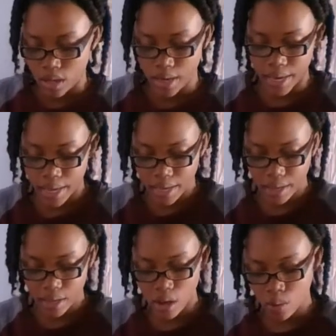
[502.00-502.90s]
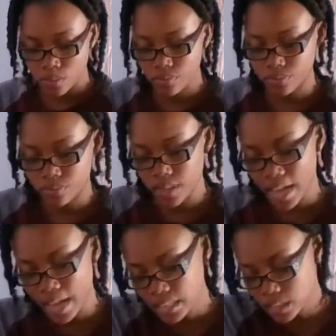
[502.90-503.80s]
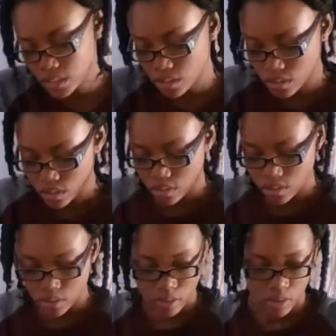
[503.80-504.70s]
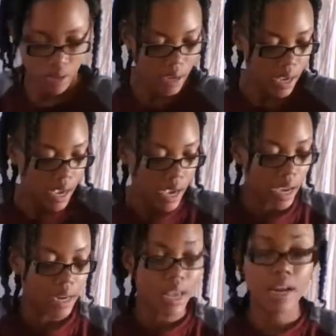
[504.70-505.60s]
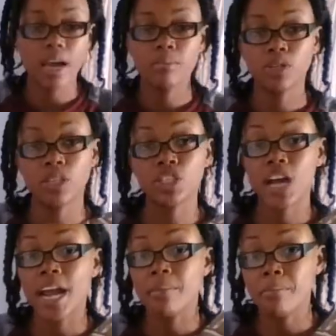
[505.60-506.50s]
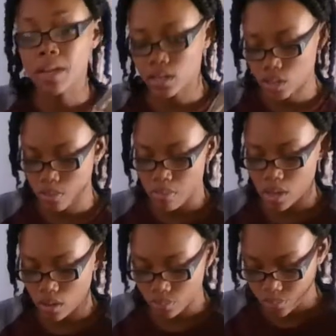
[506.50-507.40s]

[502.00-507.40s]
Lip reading: lay it down flat, and then I'm going to join middle to middle.